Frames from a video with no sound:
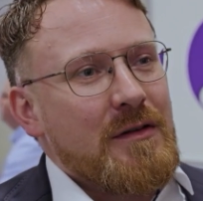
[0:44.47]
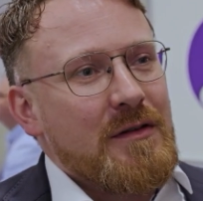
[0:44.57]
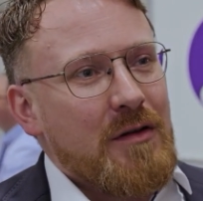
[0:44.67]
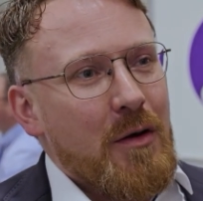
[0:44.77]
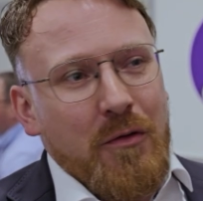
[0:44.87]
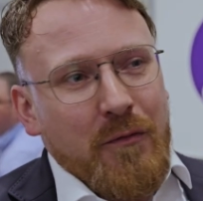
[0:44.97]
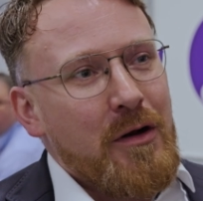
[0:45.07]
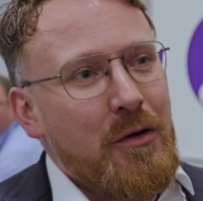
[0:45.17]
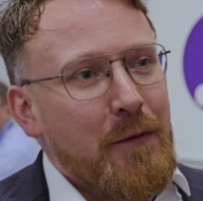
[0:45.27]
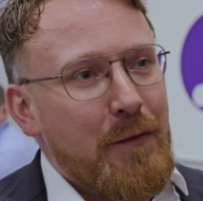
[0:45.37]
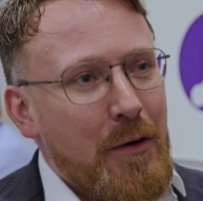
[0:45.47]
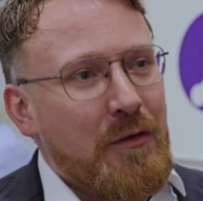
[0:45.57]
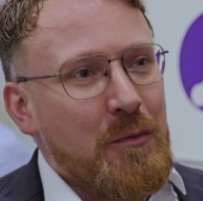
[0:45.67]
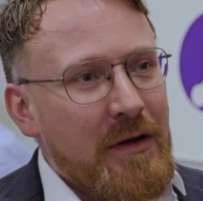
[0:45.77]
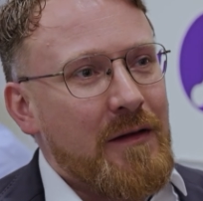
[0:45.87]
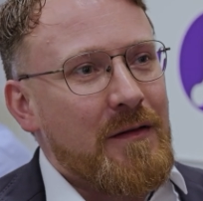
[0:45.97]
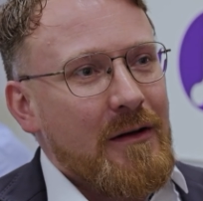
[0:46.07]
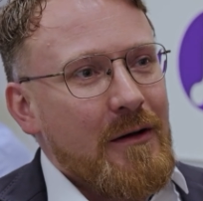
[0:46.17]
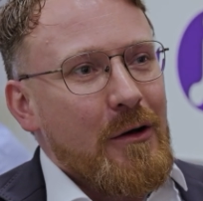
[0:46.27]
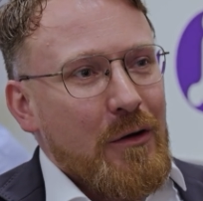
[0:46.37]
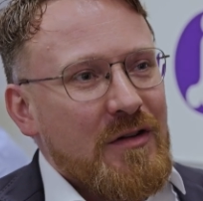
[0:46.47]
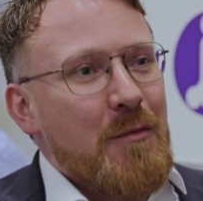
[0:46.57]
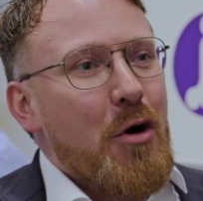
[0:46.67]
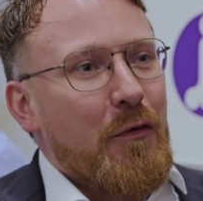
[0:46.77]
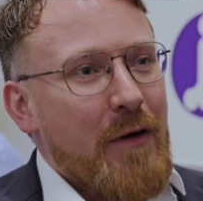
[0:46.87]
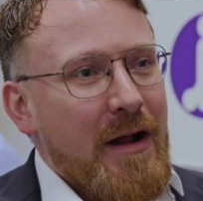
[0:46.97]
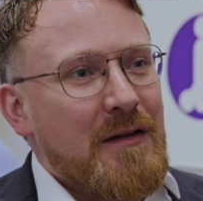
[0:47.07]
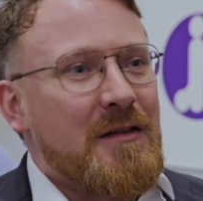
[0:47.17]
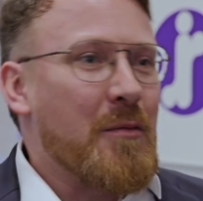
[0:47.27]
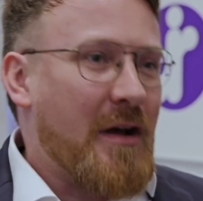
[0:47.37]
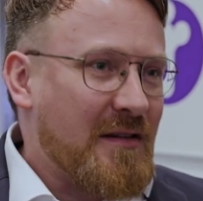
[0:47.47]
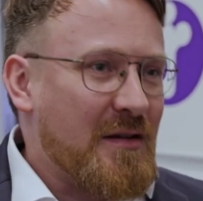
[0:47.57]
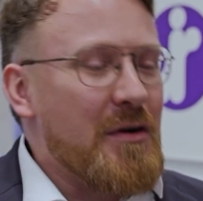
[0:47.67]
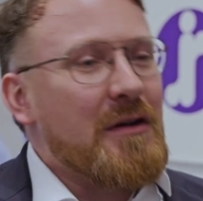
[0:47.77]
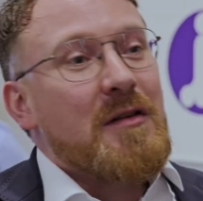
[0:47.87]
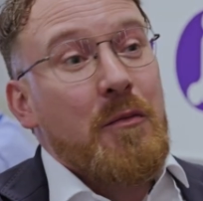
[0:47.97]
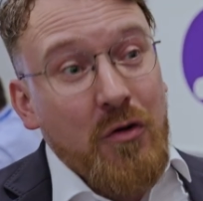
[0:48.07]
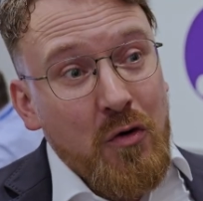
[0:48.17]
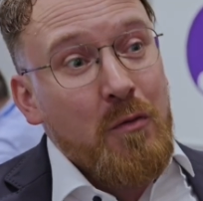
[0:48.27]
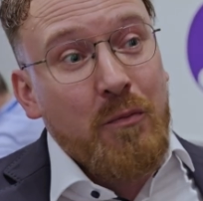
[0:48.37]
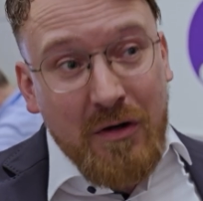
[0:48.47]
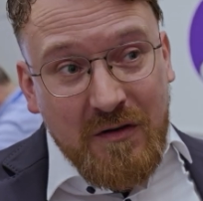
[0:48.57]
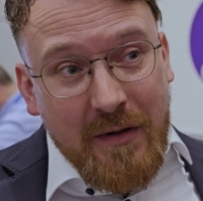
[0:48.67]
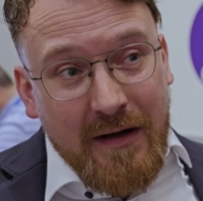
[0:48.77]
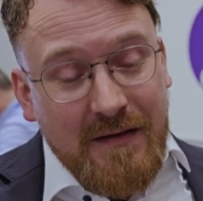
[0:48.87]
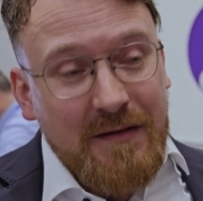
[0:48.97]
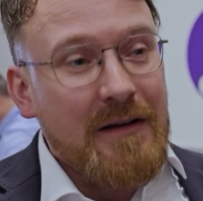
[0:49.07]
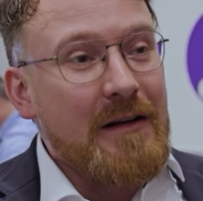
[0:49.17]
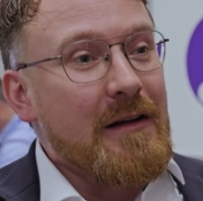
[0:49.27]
So we're looking forward to meet some old friends, some customers, some new prospects,